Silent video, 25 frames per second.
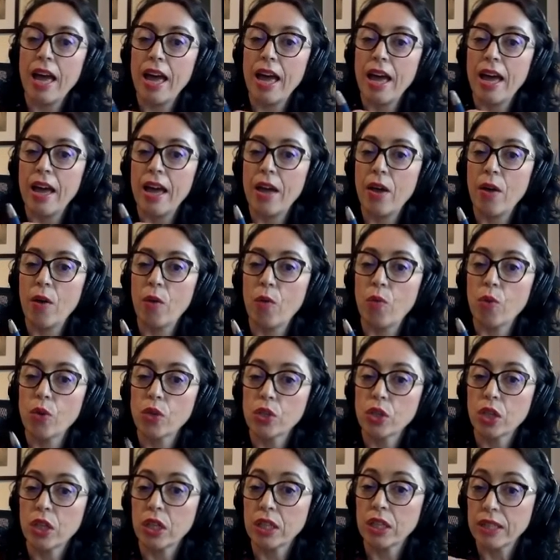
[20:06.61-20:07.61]
uh,
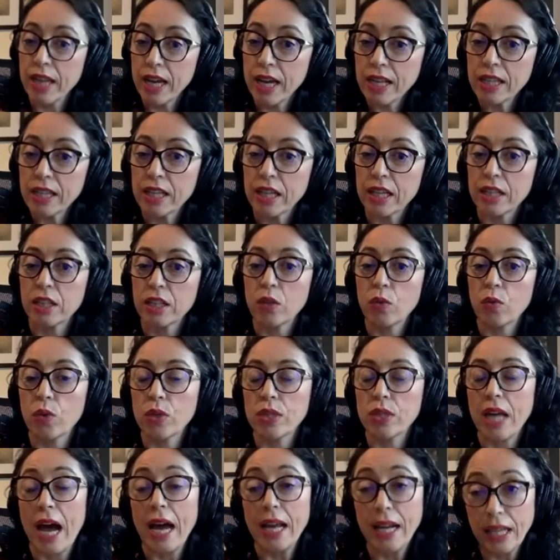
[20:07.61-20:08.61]
was connected,
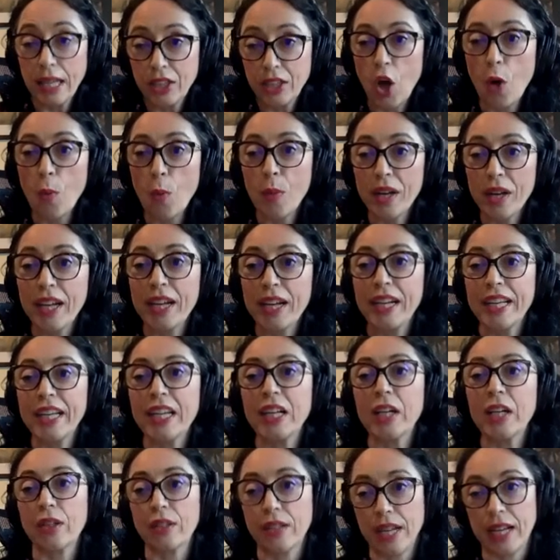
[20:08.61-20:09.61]
was anatomically
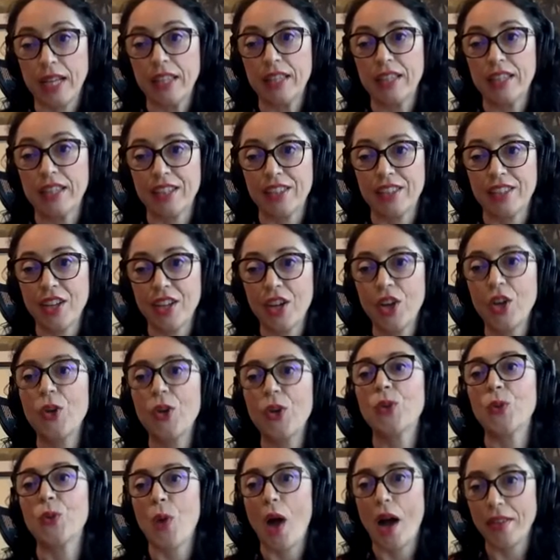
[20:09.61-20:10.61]
connected
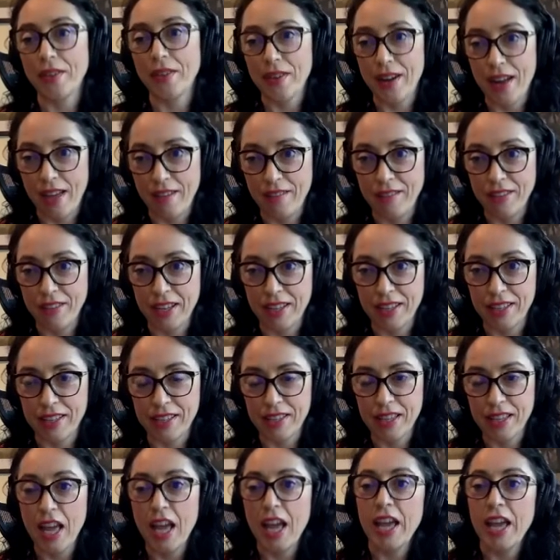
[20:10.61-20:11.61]
to other
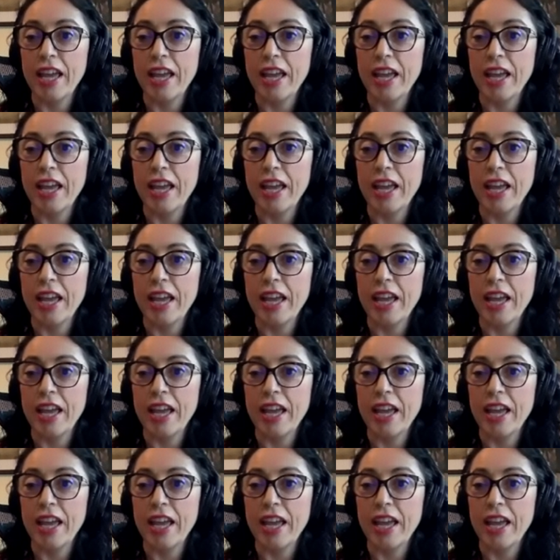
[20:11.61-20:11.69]
evidence,